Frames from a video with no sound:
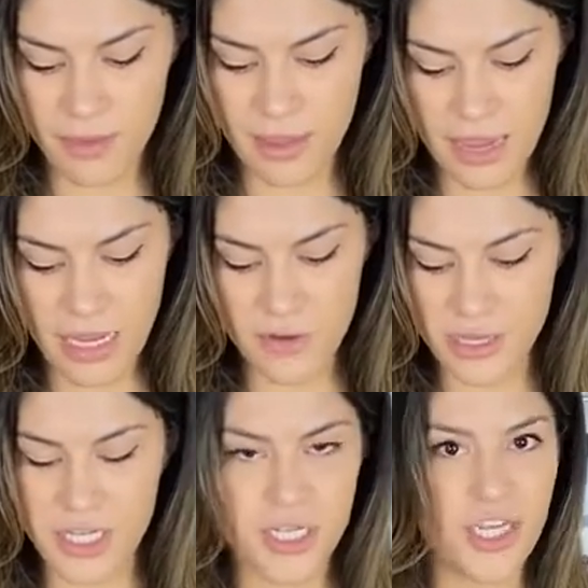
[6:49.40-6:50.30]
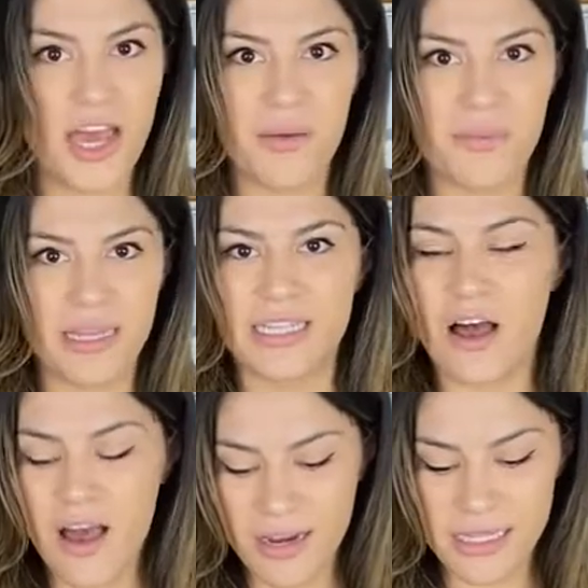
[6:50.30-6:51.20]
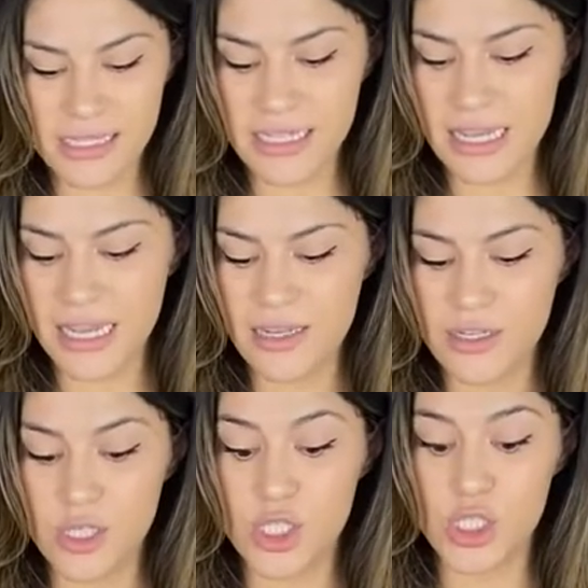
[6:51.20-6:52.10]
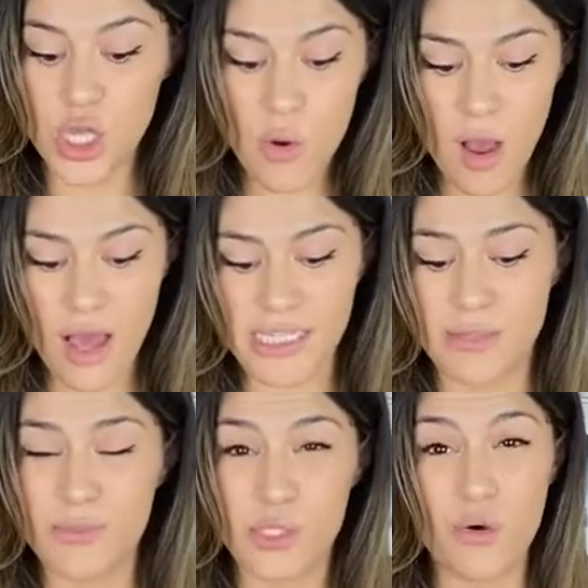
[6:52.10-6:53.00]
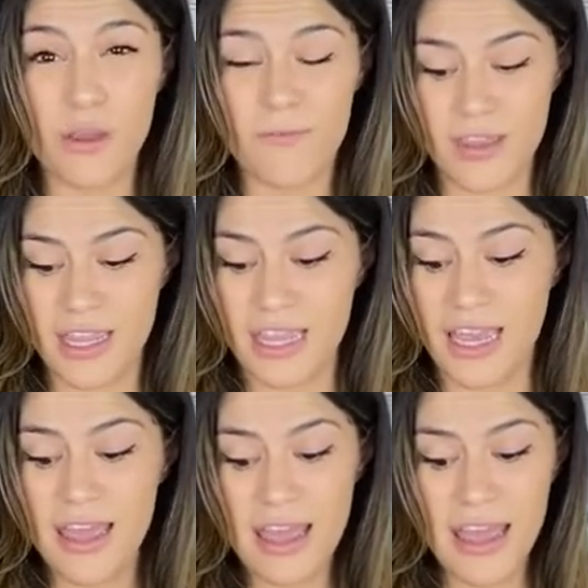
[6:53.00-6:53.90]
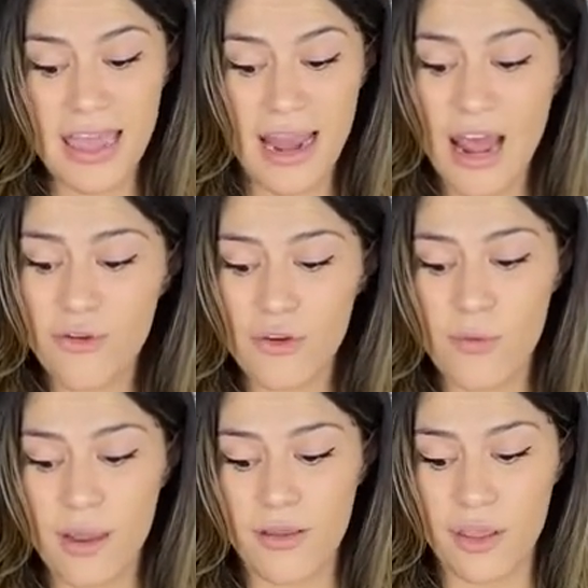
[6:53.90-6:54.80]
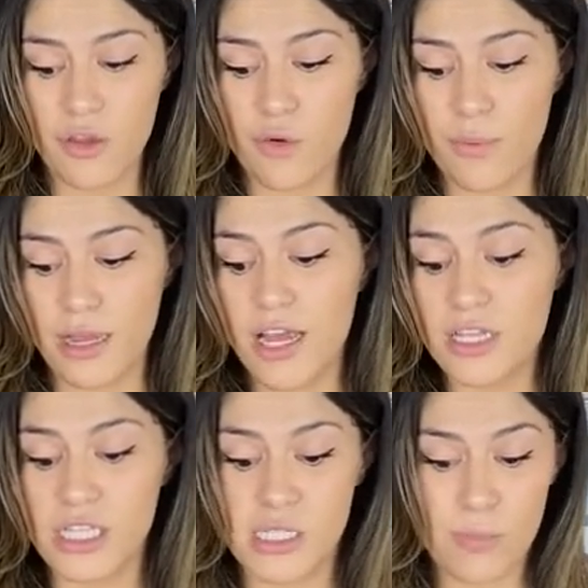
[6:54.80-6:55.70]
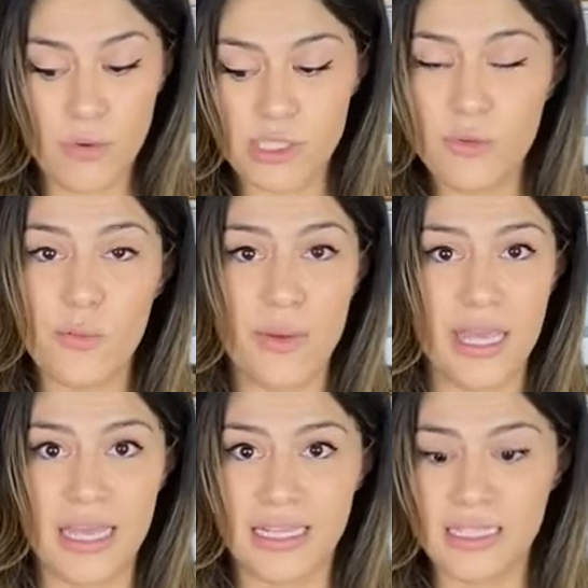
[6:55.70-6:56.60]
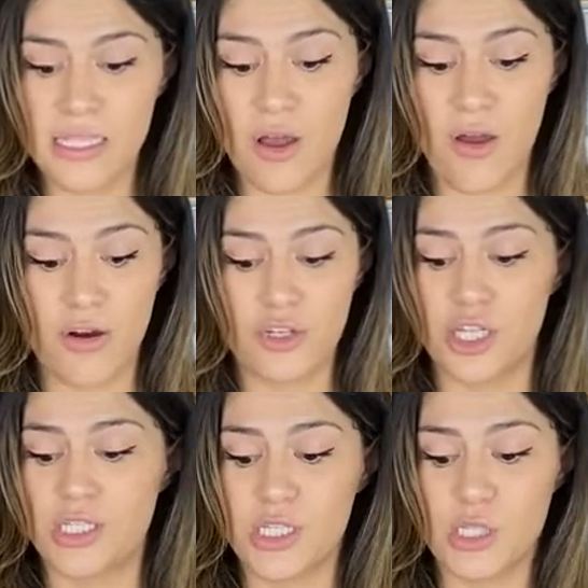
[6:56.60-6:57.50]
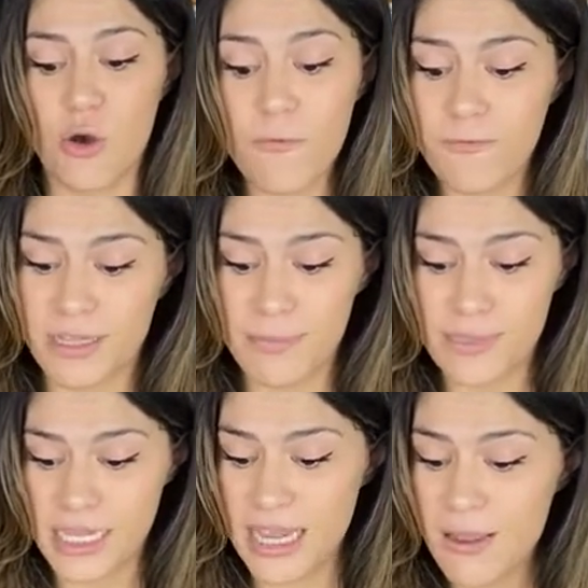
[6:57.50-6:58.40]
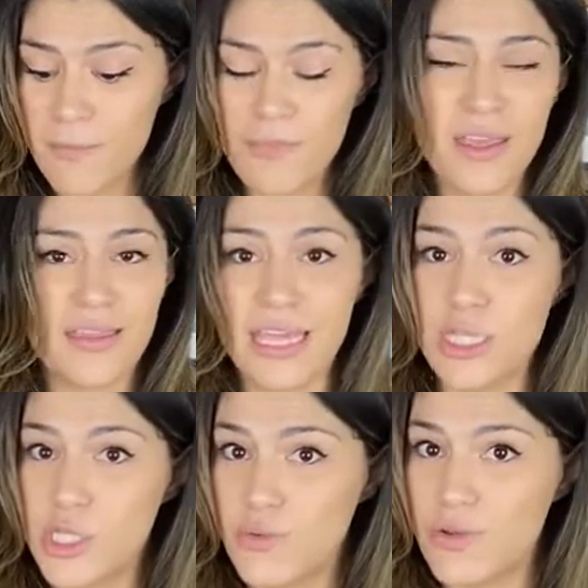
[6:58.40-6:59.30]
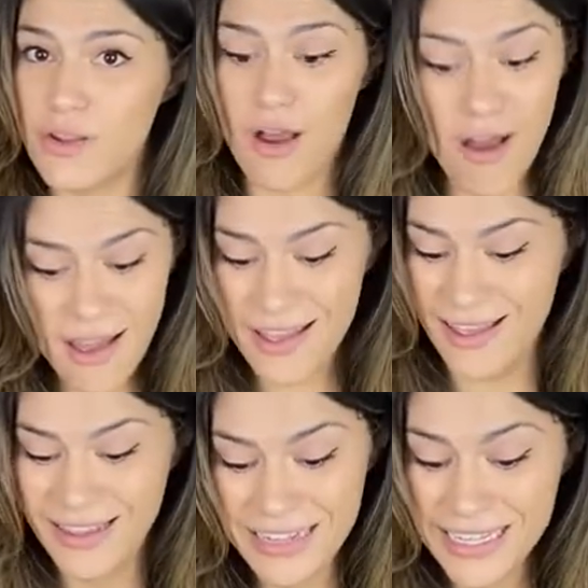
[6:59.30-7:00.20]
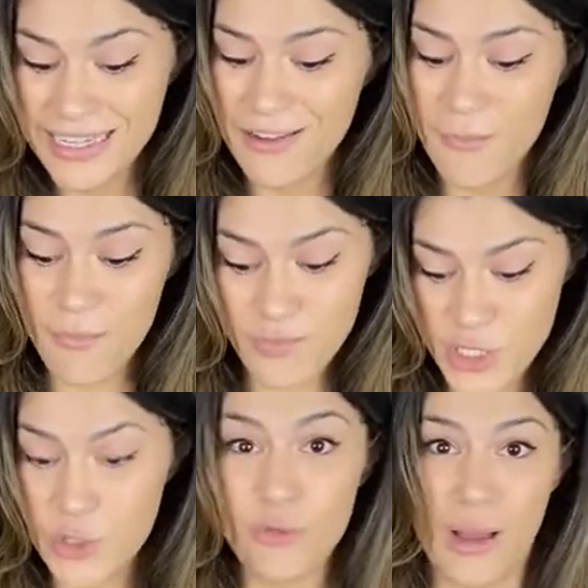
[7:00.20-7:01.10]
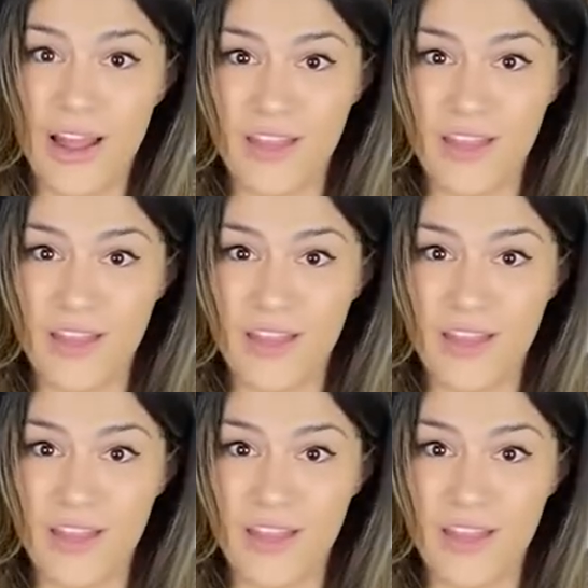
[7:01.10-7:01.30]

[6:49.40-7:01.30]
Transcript: and you can dish up. It's honestly so awesome, so convenient. And I don't know about you, but disposable pans are just so flimsy. They do not do well in